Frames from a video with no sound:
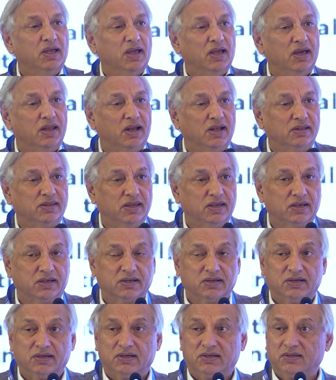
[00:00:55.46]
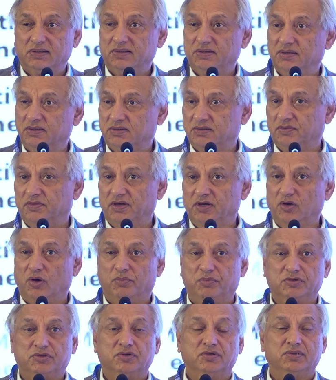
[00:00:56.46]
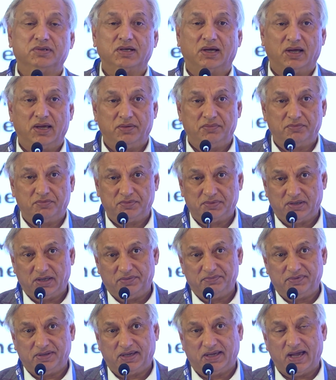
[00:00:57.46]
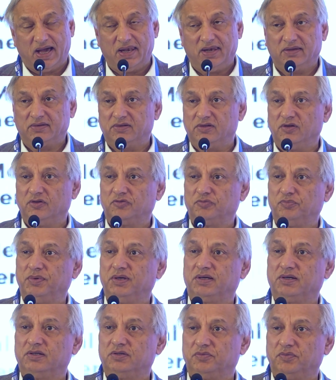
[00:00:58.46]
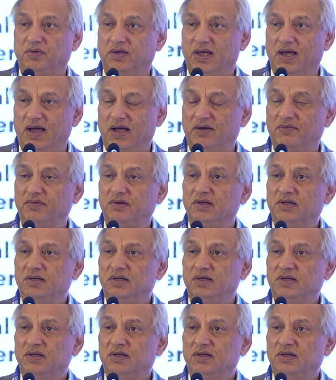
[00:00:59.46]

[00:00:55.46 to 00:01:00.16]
And I think it's a very opportune time given the galaxy of speakers we have.